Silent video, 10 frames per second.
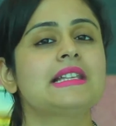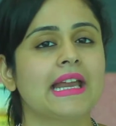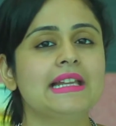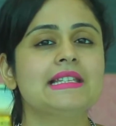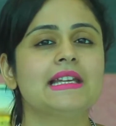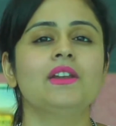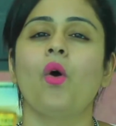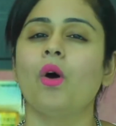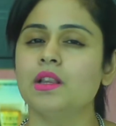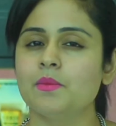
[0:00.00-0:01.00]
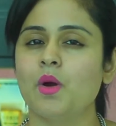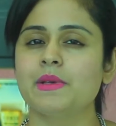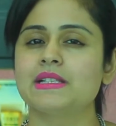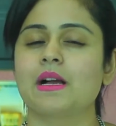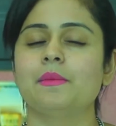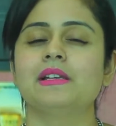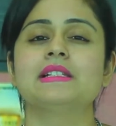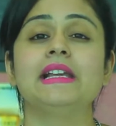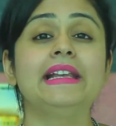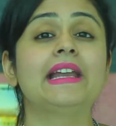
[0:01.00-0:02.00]
Second sin all the mommies
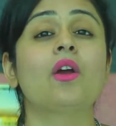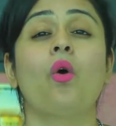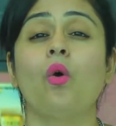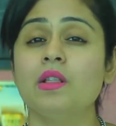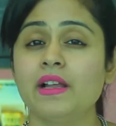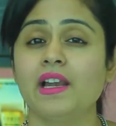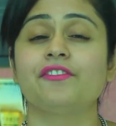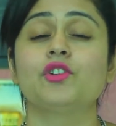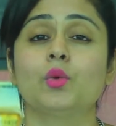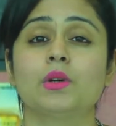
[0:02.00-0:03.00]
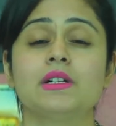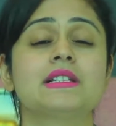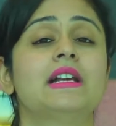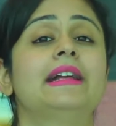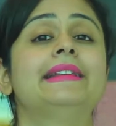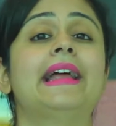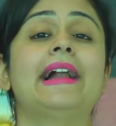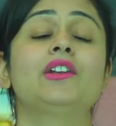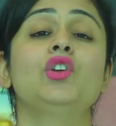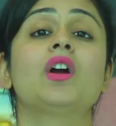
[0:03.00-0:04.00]
commit is eating all the leftovers
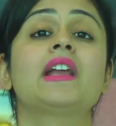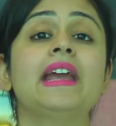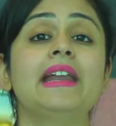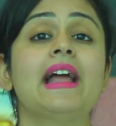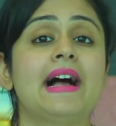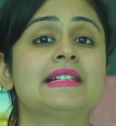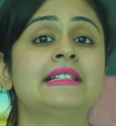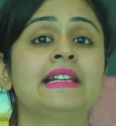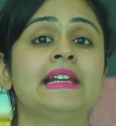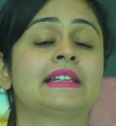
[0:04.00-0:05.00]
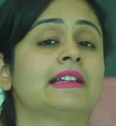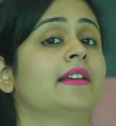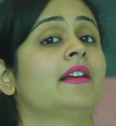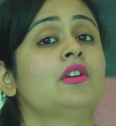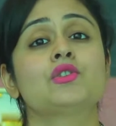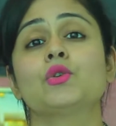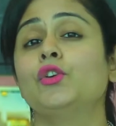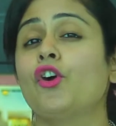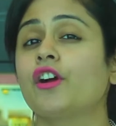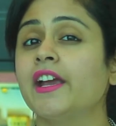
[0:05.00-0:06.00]
that your kid hasn't eaten.
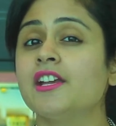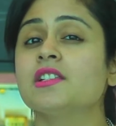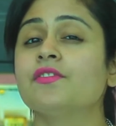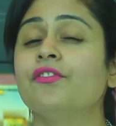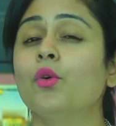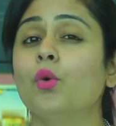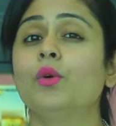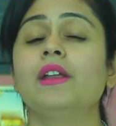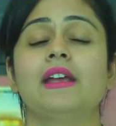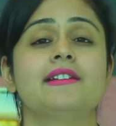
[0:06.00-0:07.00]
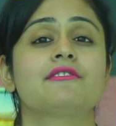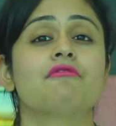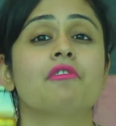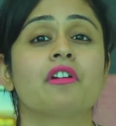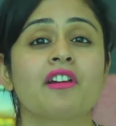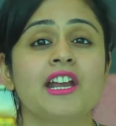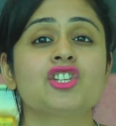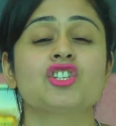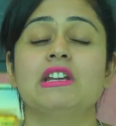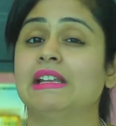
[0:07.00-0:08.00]
So your kid's food is
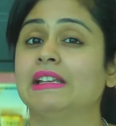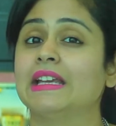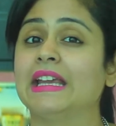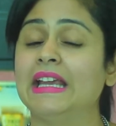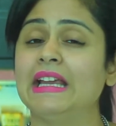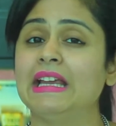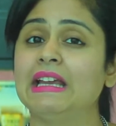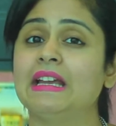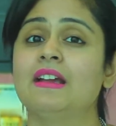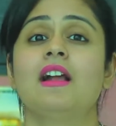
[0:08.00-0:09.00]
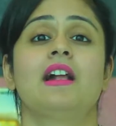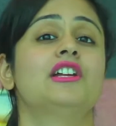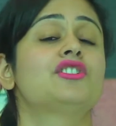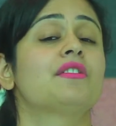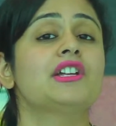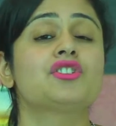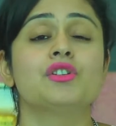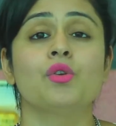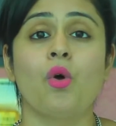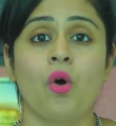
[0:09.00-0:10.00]
rich in ghee, is
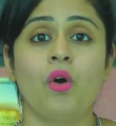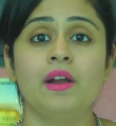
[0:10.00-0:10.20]
rich in